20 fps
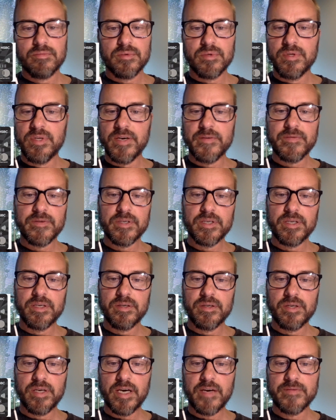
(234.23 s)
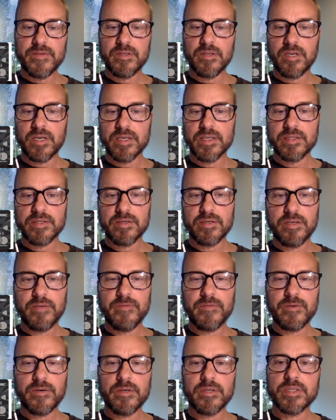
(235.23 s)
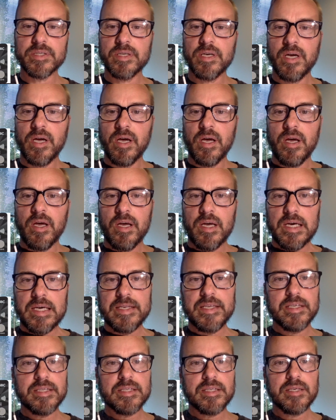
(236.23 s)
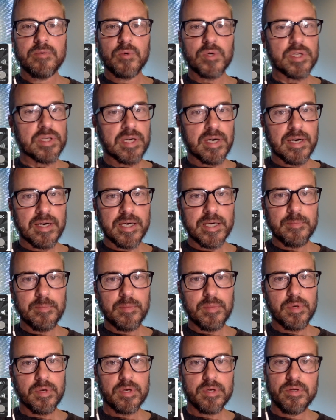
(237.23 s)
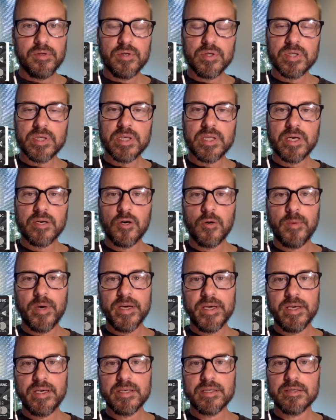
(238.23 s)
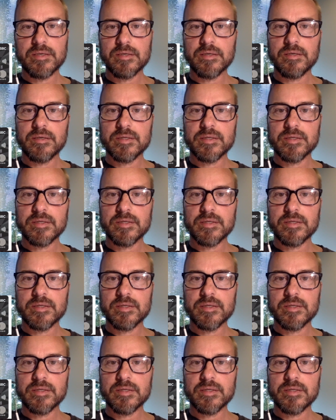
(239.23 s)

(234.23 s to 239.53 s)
Definitely you have till August 31st. I didn't see what time. Usually they go by Eastern